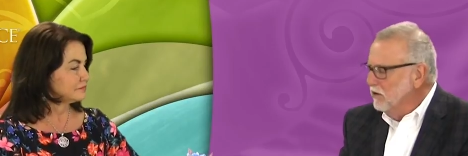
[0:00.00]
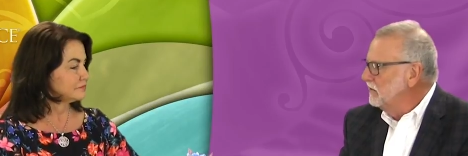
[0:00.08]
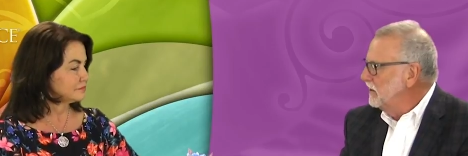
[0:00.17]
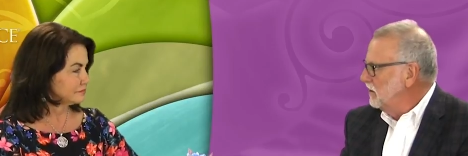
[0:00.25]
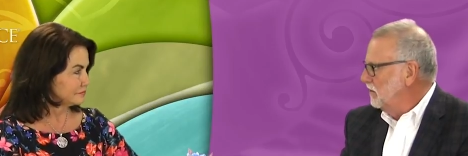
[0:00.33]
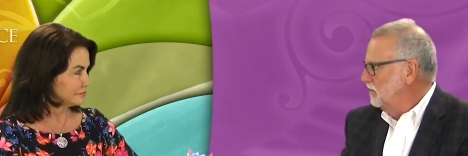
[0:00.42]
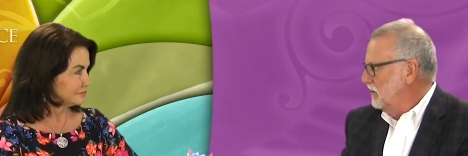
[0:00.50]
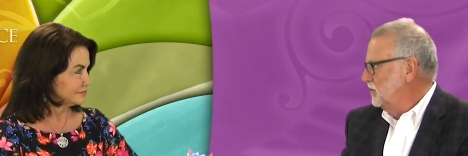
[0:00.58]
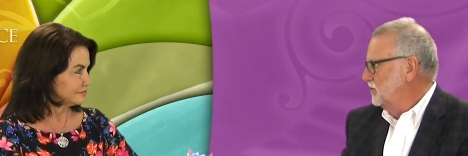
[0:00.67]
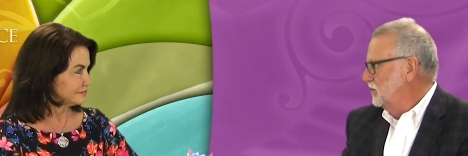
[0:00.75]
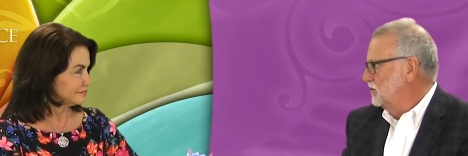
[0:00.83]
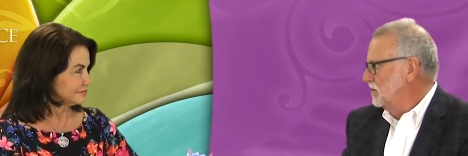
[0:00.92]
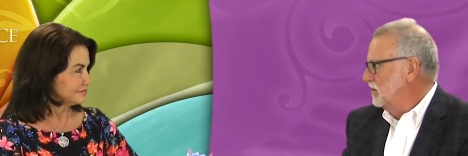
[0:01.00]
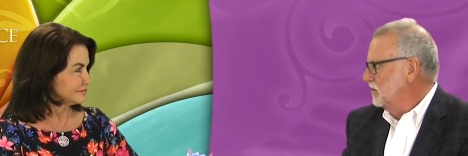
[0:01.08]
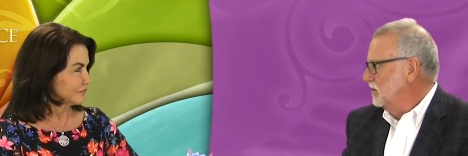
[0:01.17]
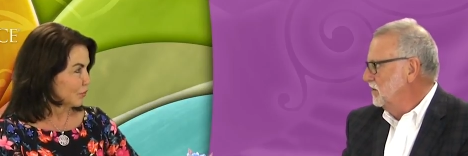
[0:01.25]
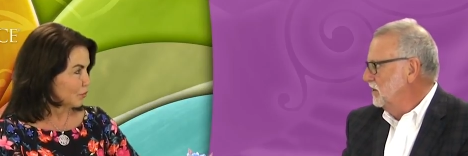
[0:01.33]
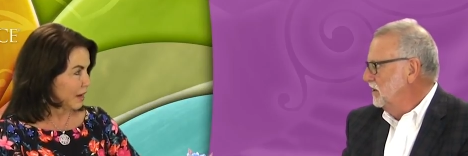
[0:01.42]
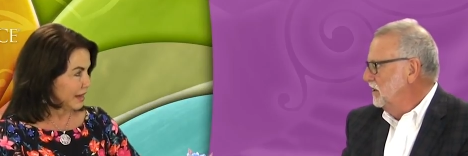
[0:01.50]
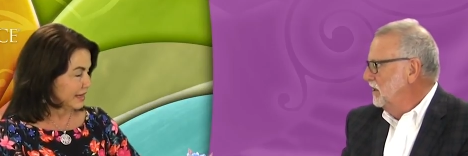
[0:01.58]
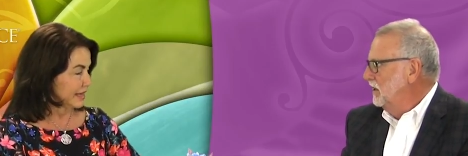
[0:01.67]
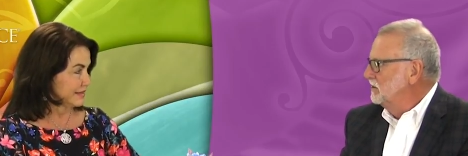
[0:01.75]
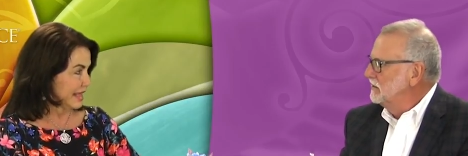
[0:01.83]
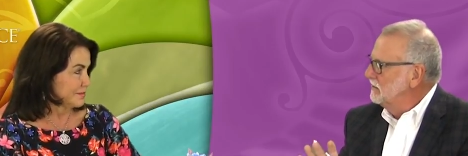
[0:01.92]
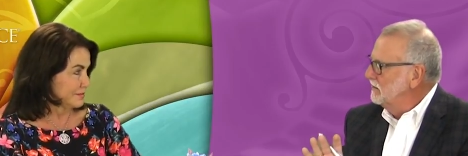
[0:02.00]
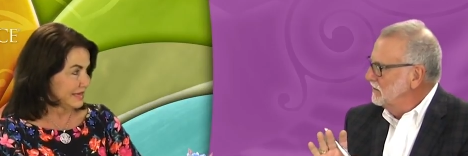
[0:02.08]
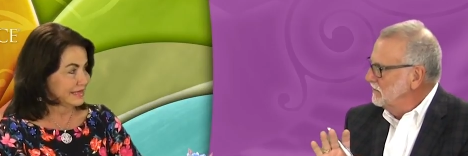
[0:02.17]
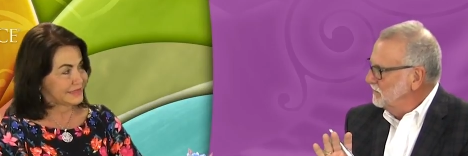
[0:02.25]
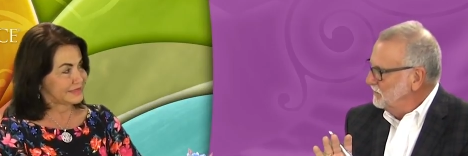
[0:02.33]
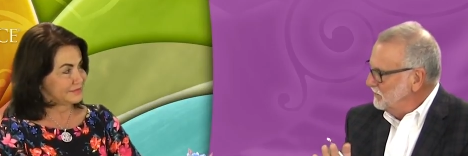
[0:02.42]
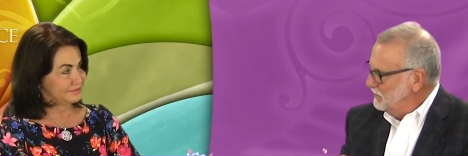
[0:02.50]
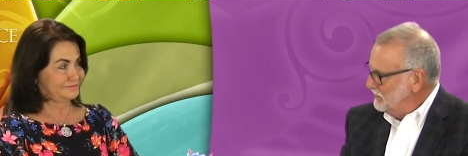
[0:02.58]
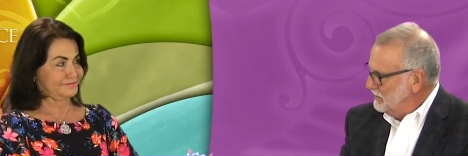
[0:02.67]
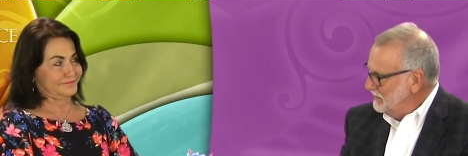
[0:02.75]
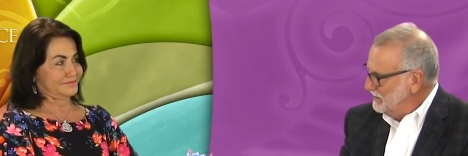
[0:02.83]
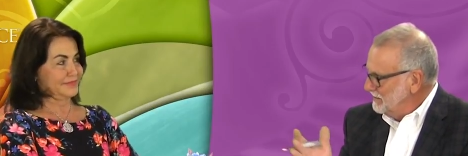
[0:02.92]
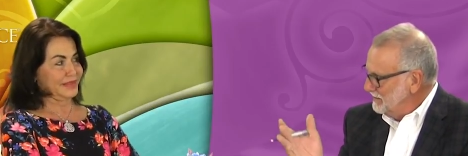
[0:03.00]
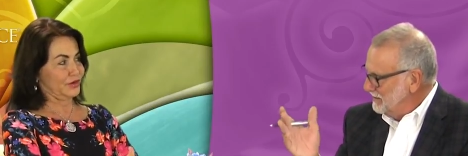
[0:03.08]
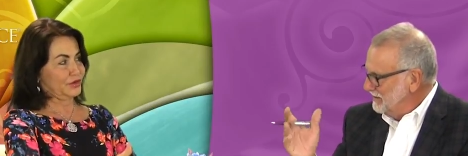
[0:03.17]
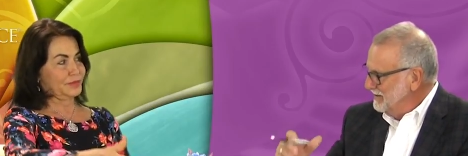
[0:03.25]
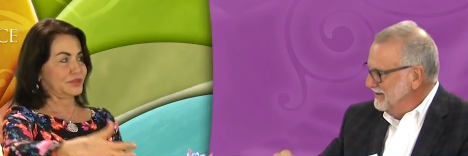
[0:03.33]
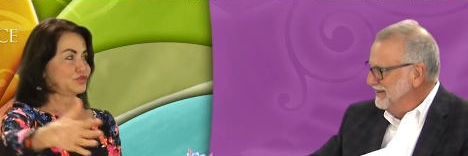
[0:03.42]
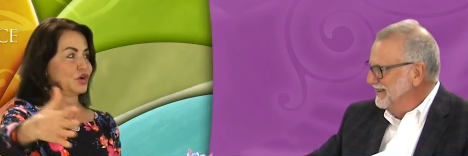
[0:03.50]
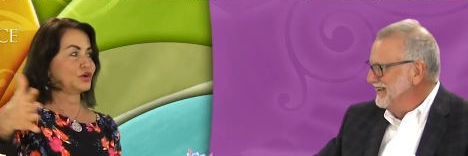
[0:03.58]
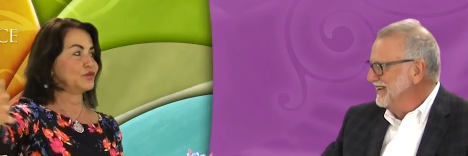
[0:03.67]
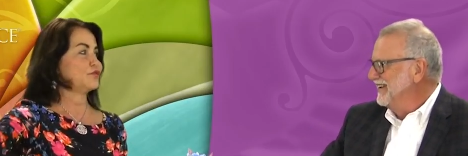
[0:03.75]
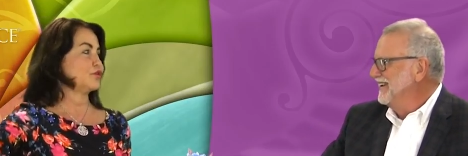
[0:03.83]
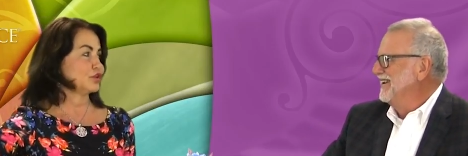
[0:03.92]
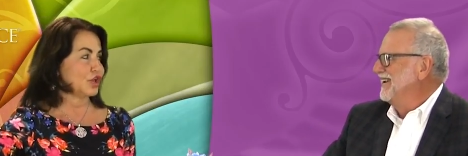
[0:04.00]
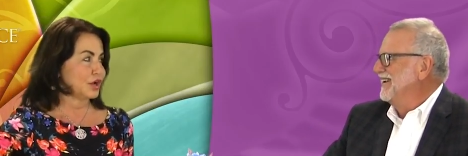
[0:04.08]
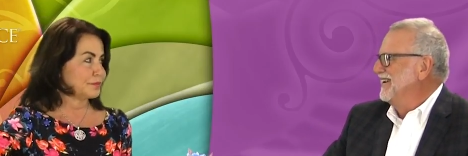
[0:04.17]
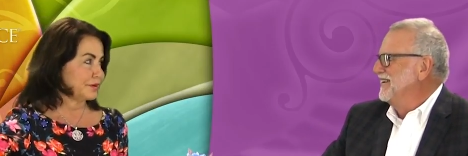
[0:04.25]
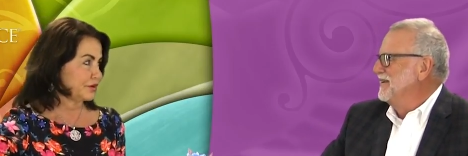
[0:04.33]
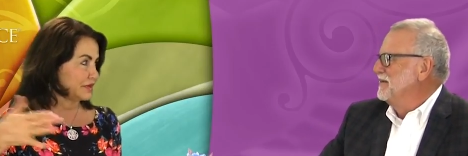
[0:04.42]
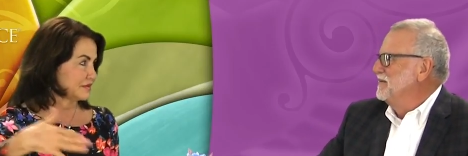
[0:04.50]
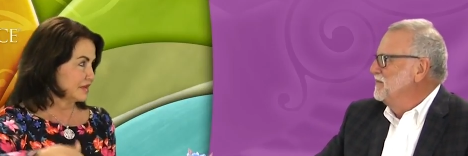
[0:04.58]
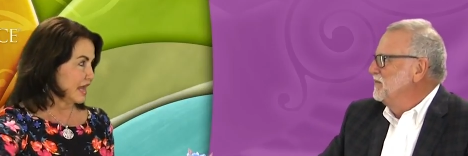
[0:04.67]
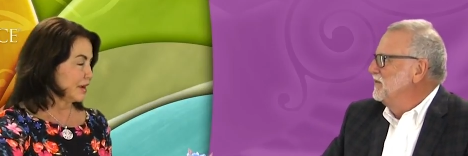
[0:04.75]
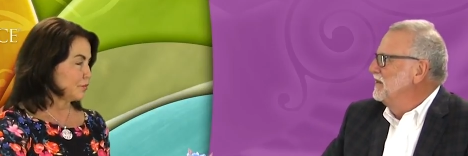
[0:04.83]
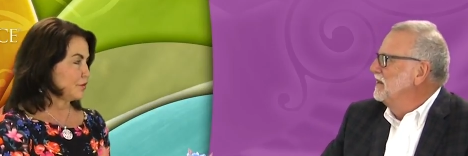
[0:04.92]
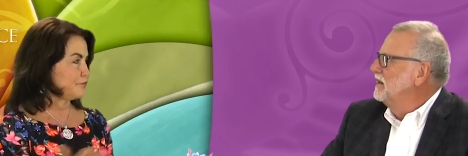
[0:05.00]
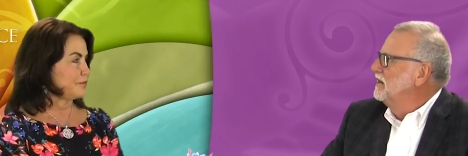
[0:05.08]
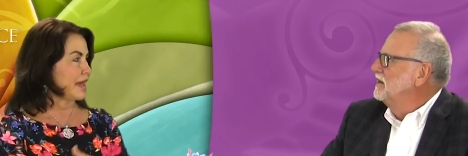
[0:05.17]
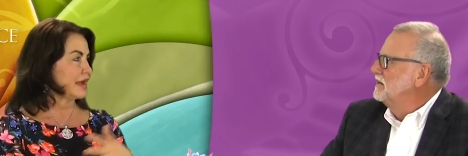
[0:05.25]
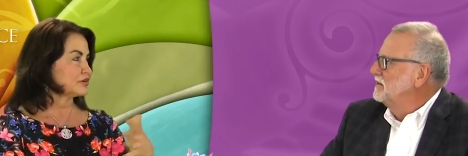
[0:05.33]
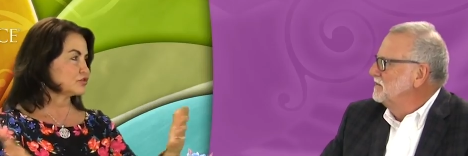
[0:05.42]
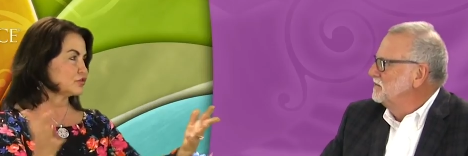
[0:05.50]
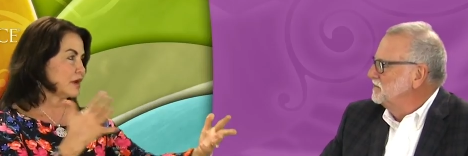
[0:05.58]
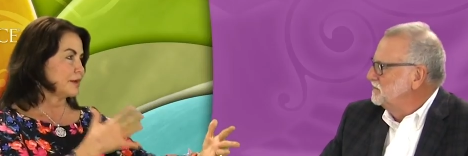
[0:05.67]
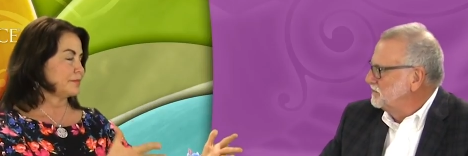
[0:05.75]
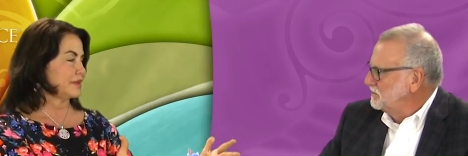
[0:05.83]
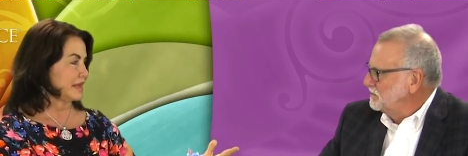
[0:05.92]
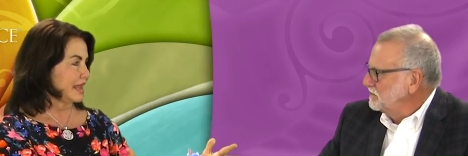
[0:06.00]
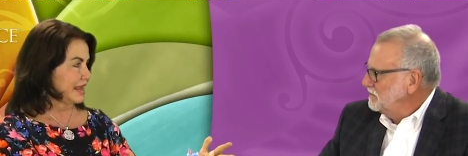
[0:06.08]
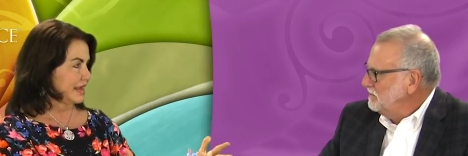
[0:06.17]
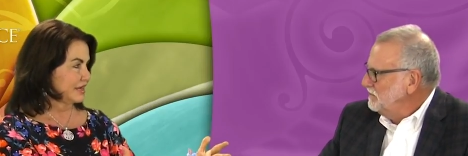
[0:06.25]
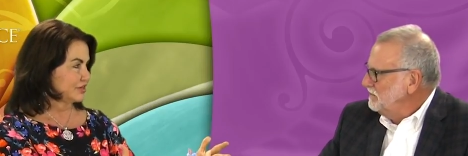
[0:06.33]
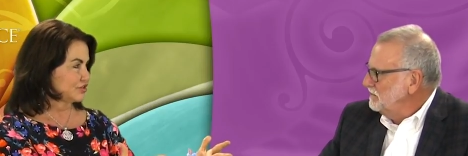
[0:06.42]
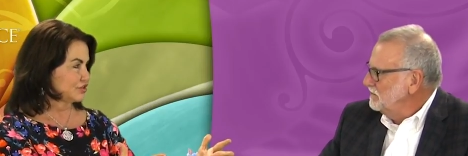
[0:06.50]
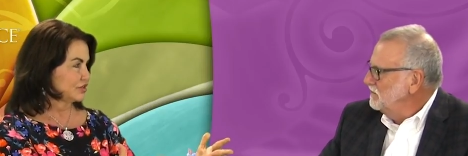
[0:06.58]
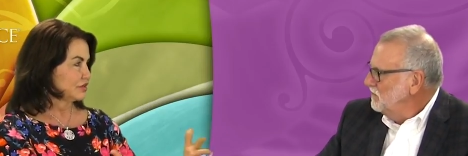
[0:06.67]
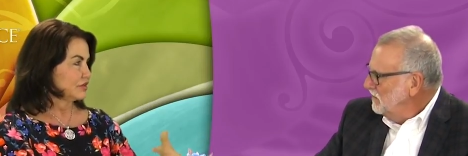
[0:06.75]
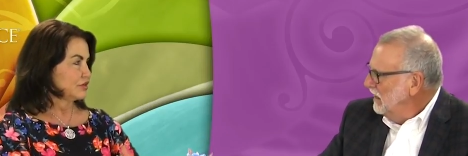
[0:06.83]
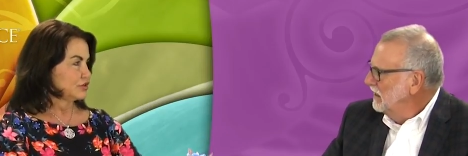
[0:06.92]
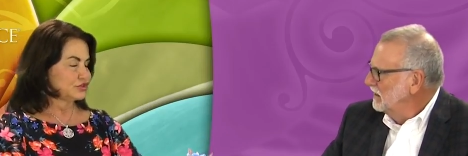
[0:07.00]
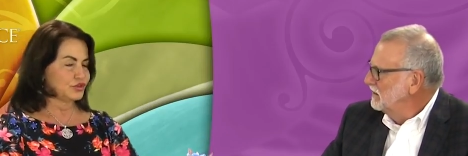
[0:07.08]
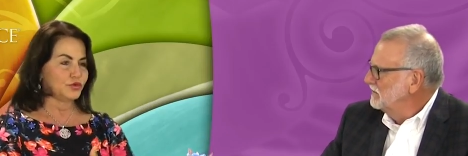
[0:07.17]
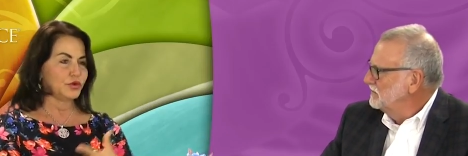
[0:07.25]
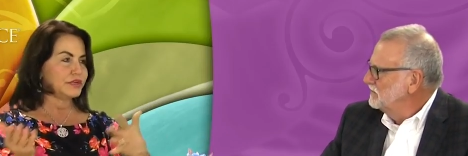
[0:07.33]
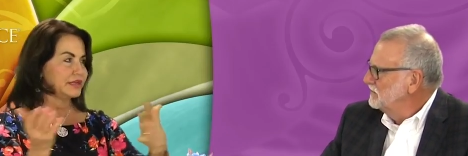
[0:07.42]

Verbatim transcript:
Speaker 1: her that her bones are stronger.
Speaker 2: Right, and so, that means they're going to be stronger for a long period of time. We've backed her up in age yeah. to a